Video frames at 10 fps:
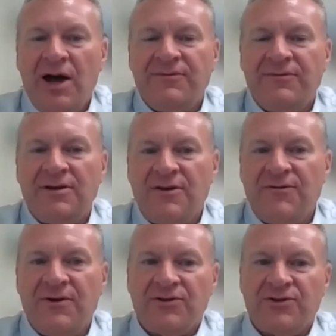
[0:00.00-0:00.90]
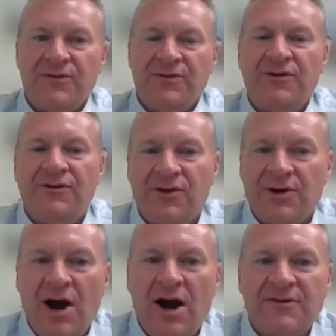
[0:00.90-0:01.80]
of the different services that
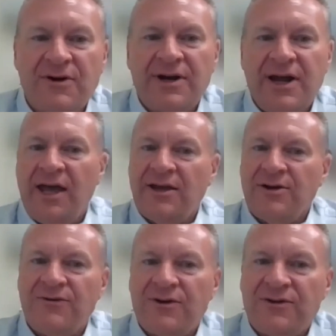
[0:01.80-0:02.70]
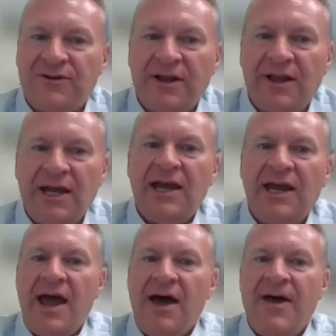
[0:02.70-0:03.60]
are offered at your facility
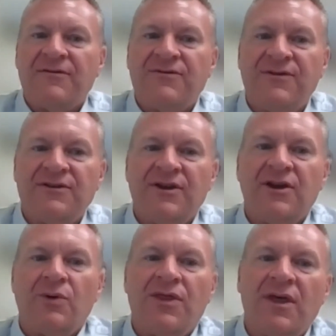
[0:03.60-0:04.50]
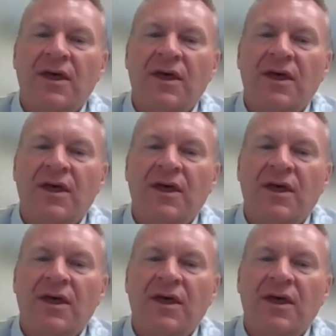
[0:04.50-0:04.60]
and how that fits in with